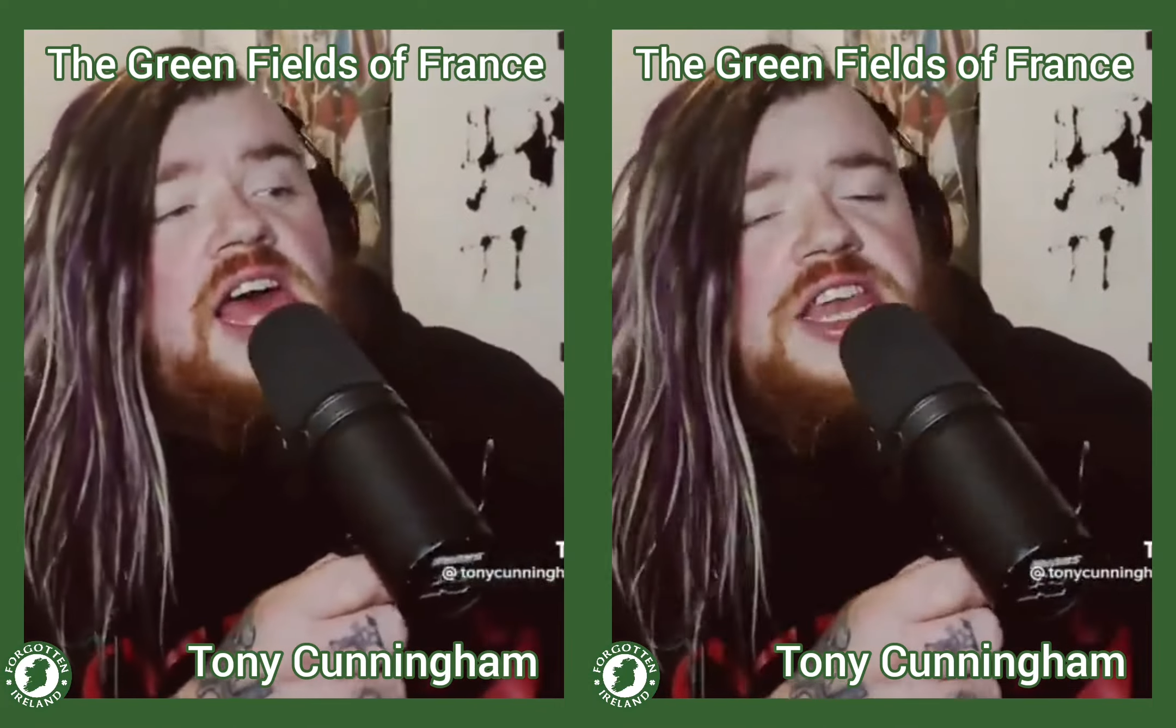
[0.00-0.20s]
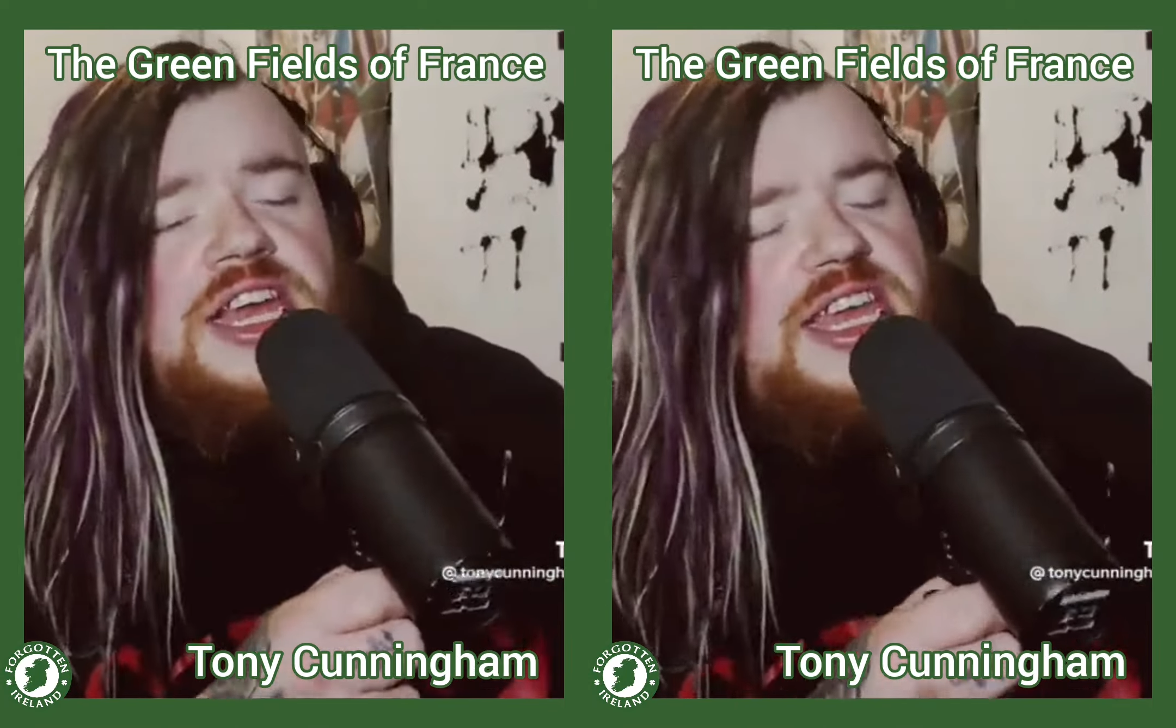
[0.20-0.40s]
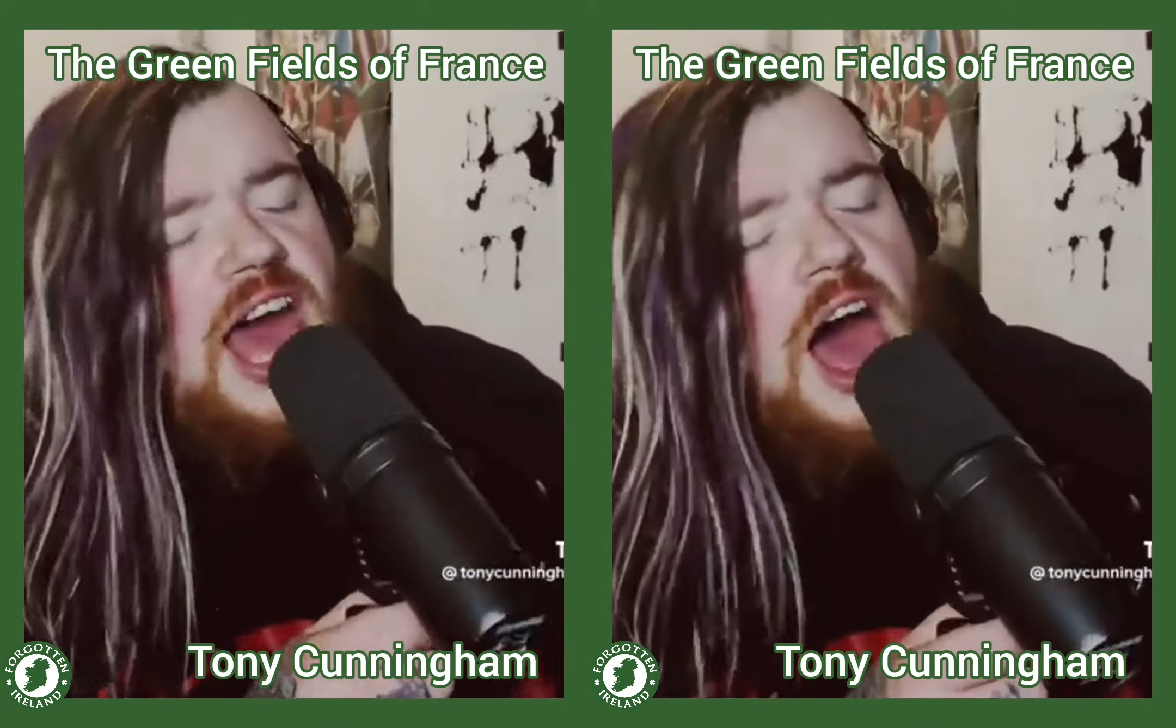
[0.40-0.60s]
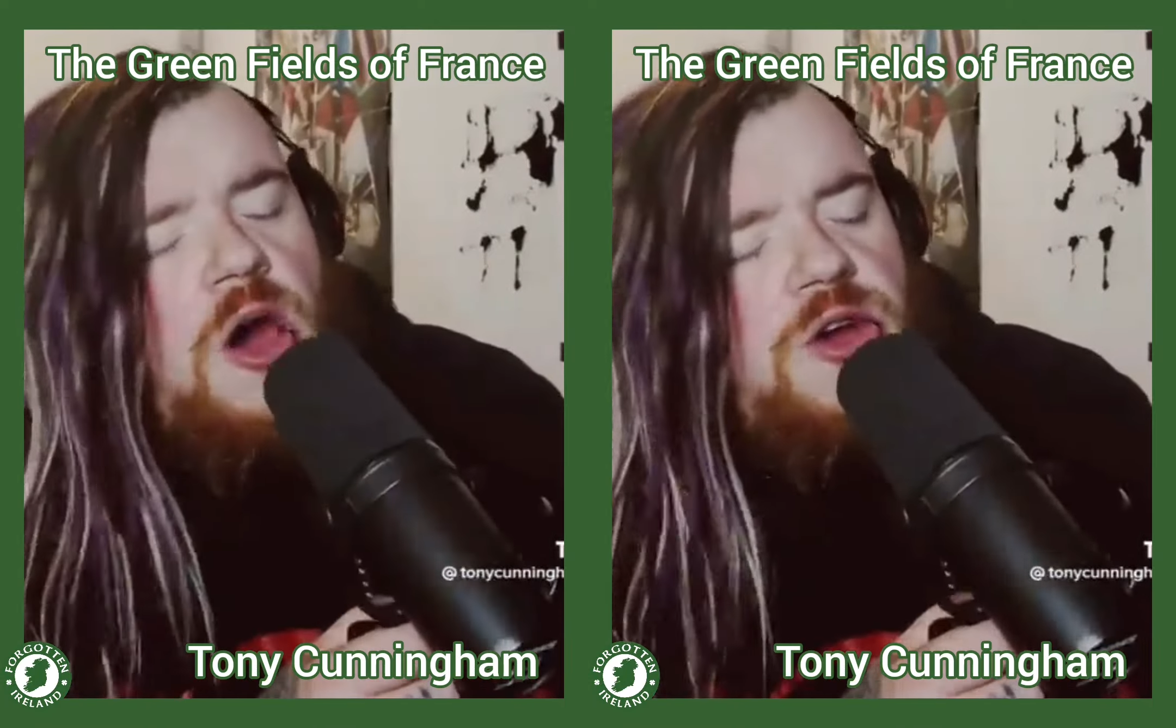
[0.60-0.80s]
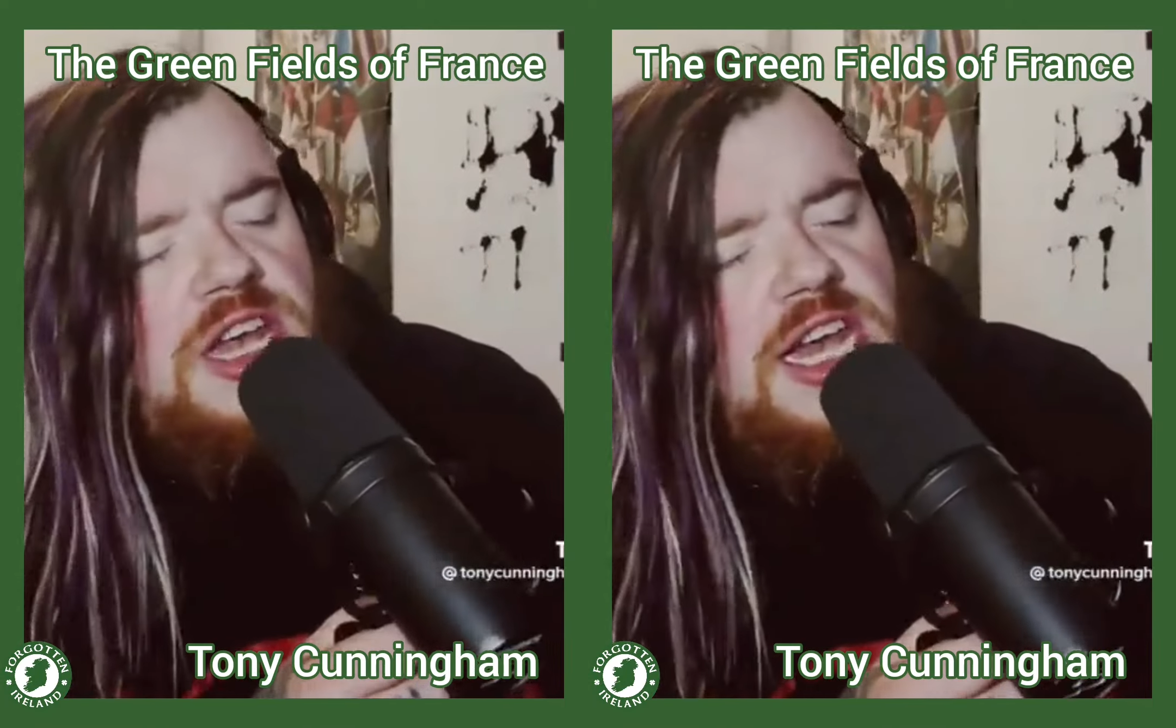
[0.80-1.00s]
The
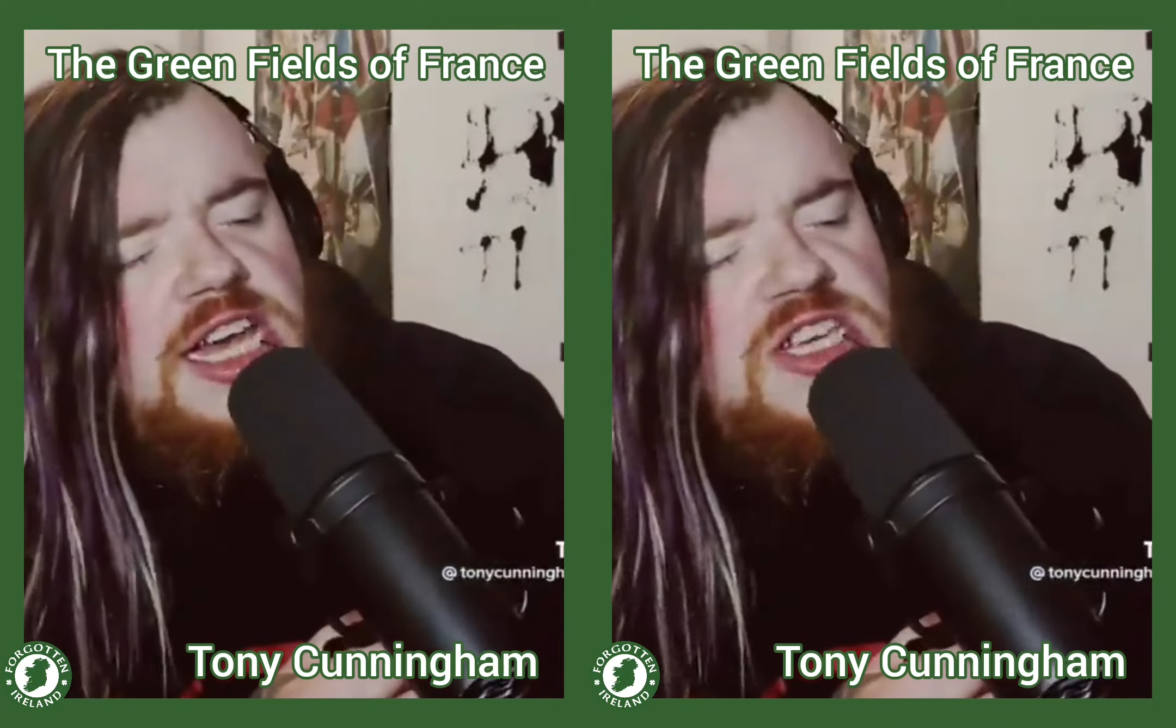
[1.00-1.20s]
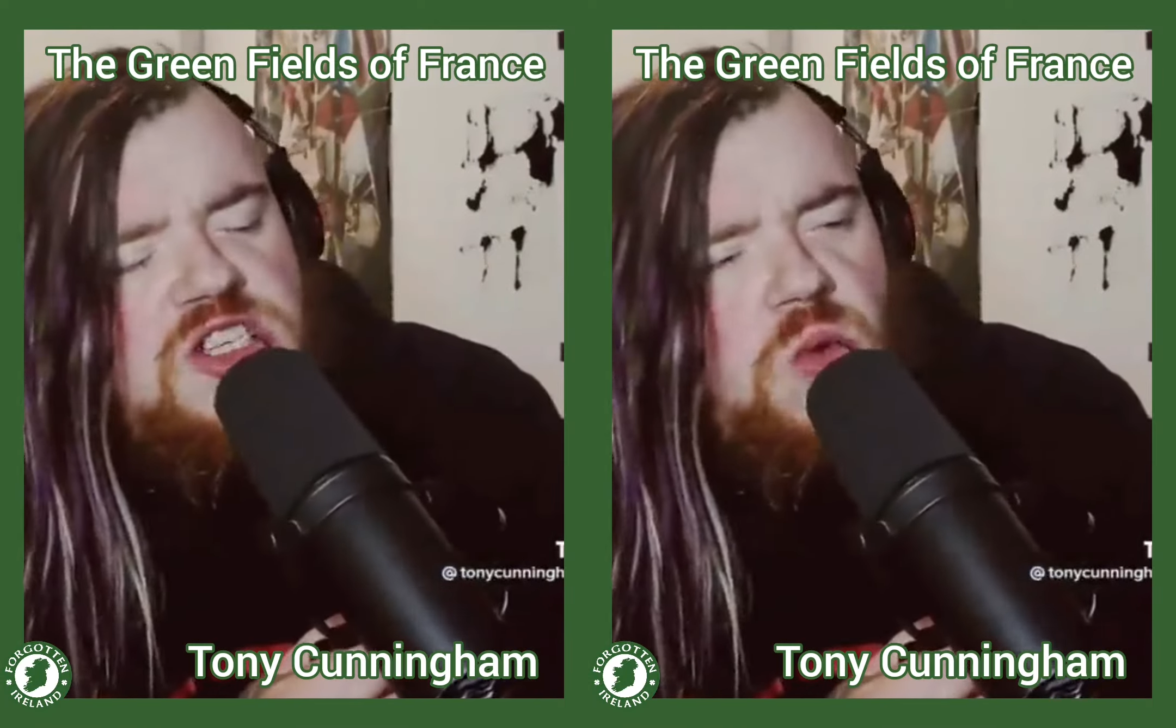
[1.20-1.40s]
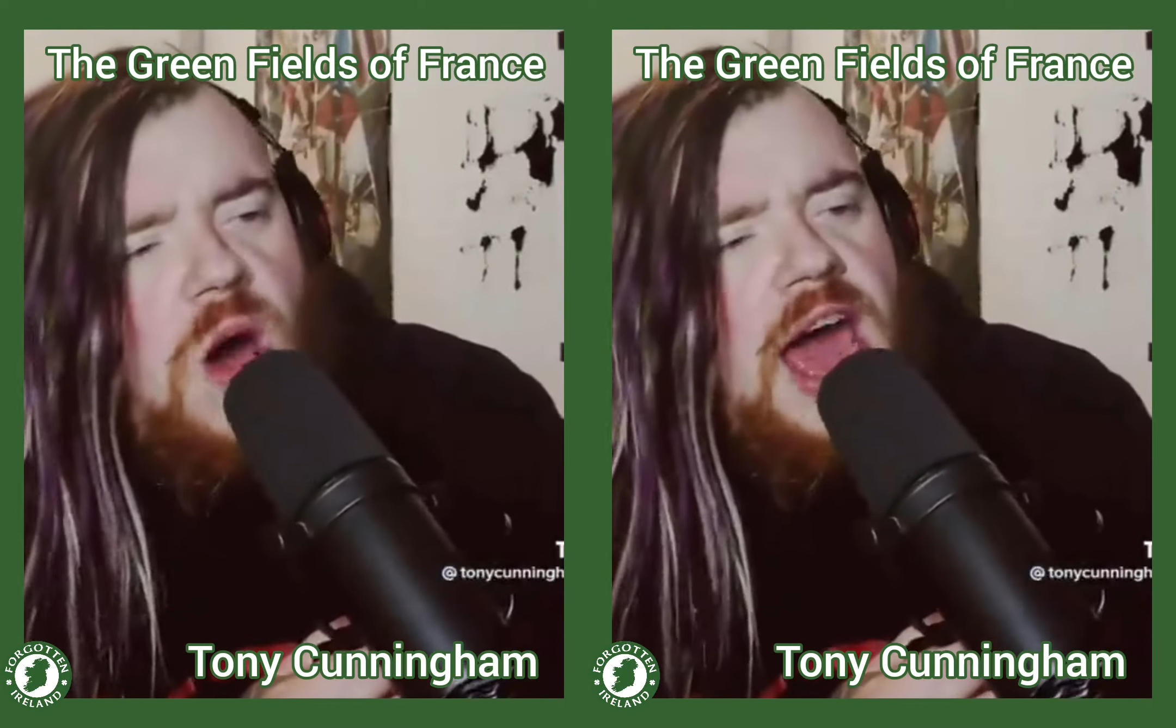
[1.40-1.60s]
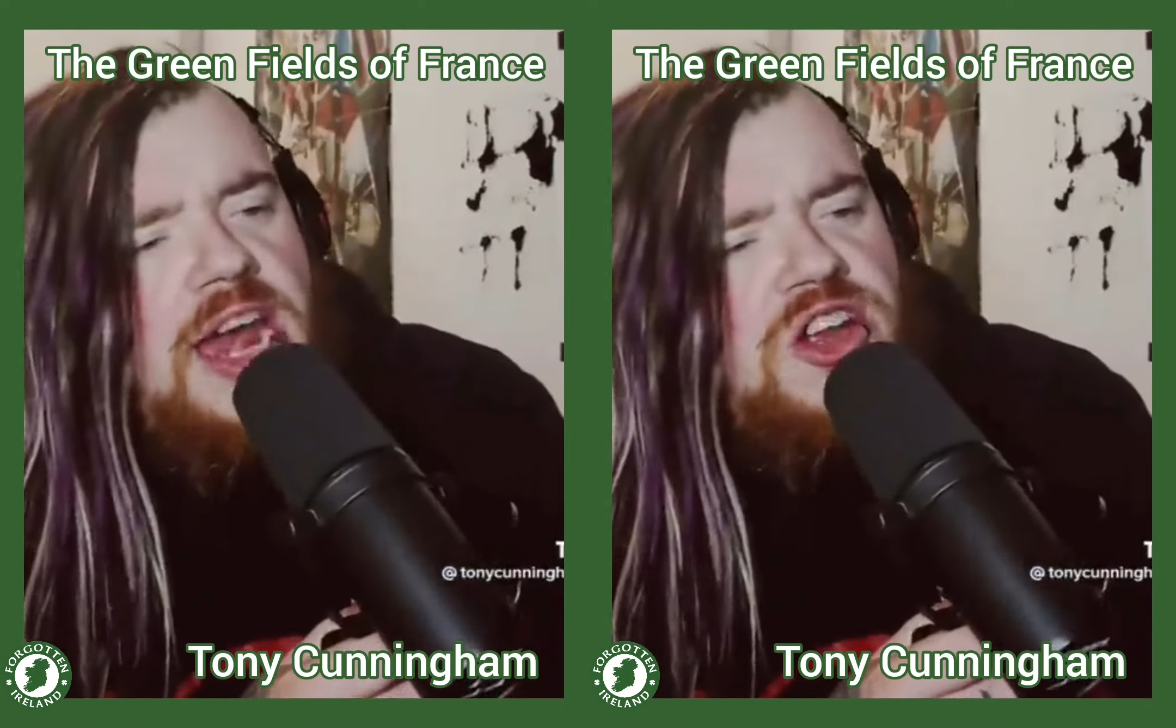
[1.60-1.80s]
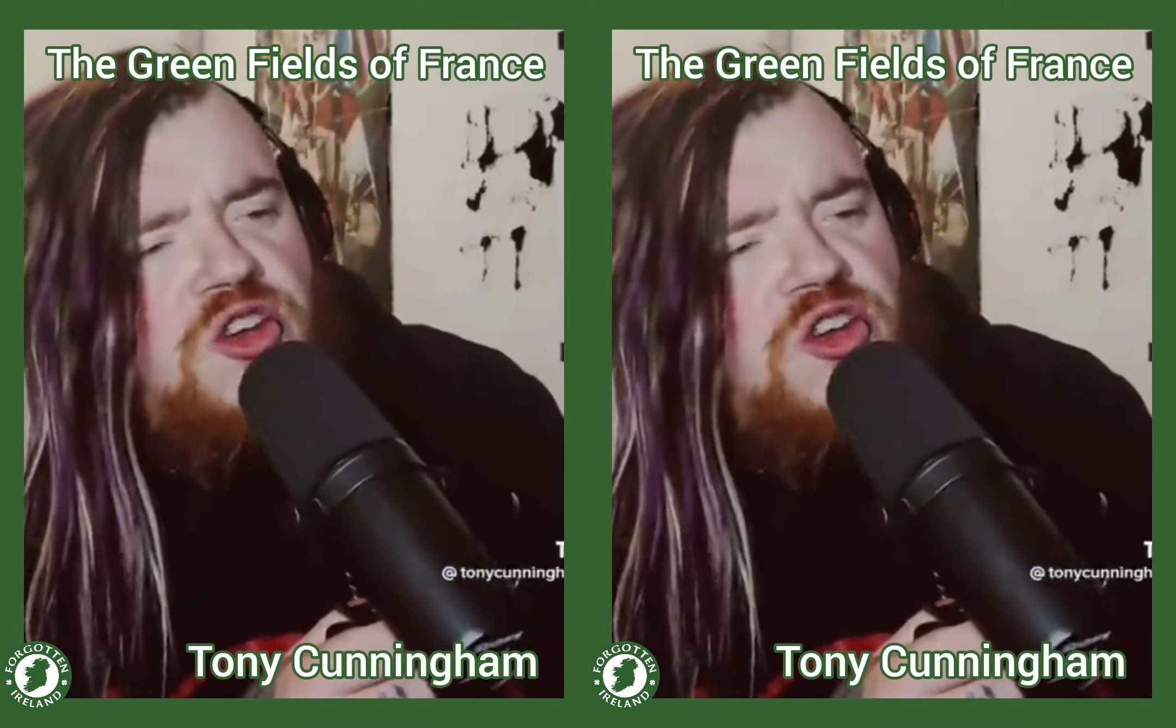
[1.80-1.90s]
countless white